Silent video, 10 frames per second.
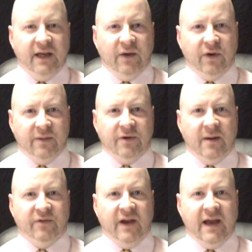and one of the
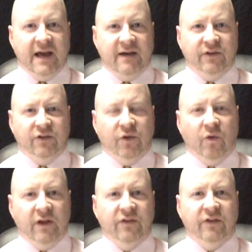problems I have is the
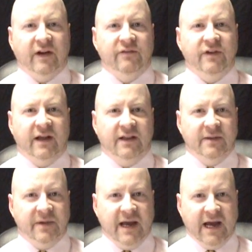ones that I've done in
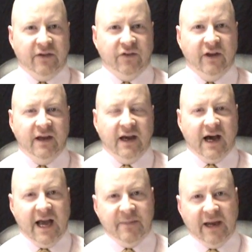the past,
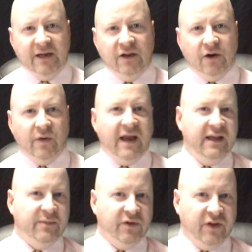I might know
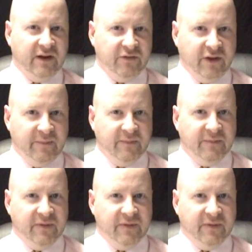80% of them,